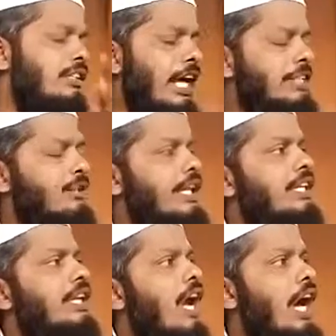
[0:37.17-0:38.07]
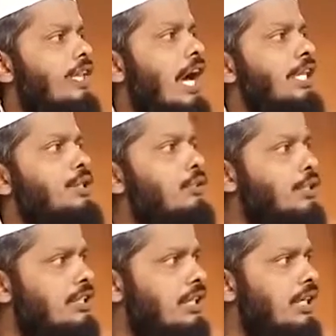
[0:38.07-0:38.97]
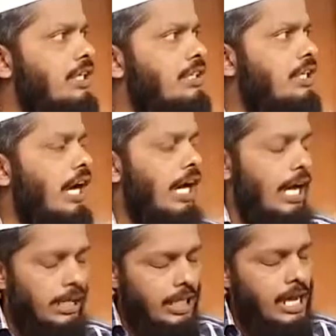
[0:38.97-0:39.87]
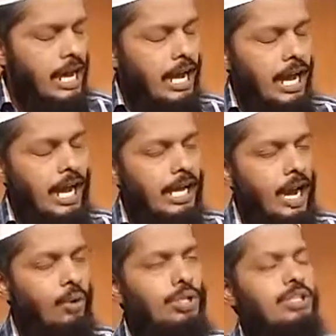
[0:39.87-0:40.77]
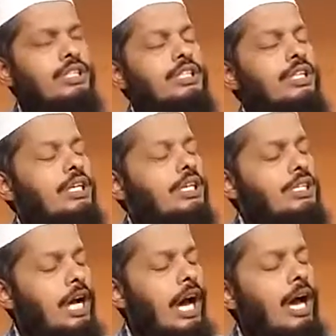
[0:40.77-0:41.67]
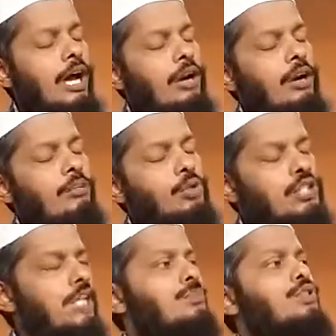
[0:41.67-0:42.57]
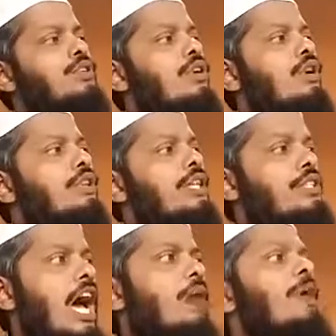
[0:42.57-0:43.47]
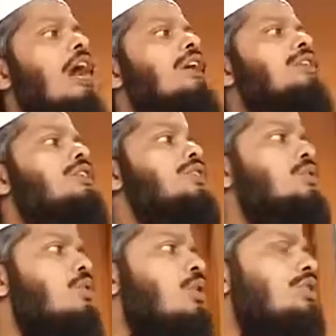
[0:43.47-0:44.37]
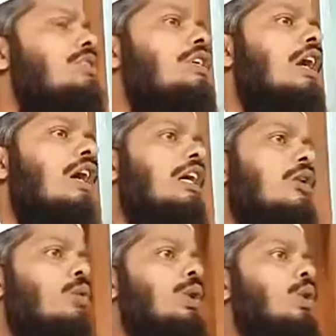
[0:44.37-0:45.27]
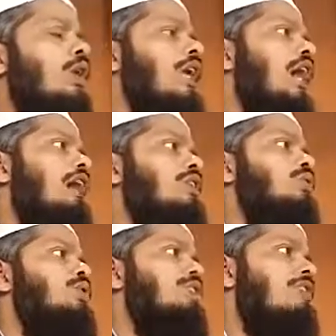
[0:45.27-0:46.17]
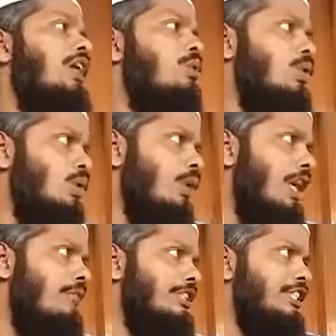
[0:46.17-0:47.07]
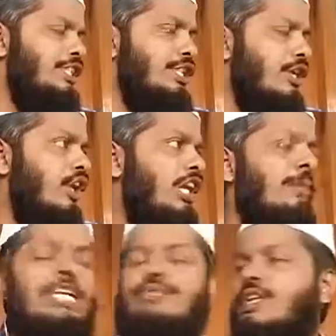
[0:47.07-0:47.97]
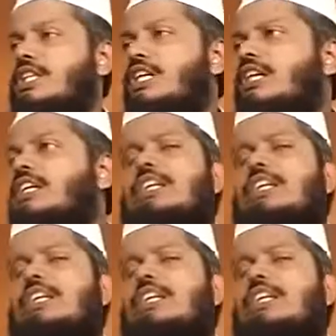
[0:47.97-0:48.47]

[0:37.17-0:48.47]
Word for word: That's why Allah used, Allah allowed the Muslims, the Sahaba, to use Unzurna, to use the word Unzurna, which is synonymous with the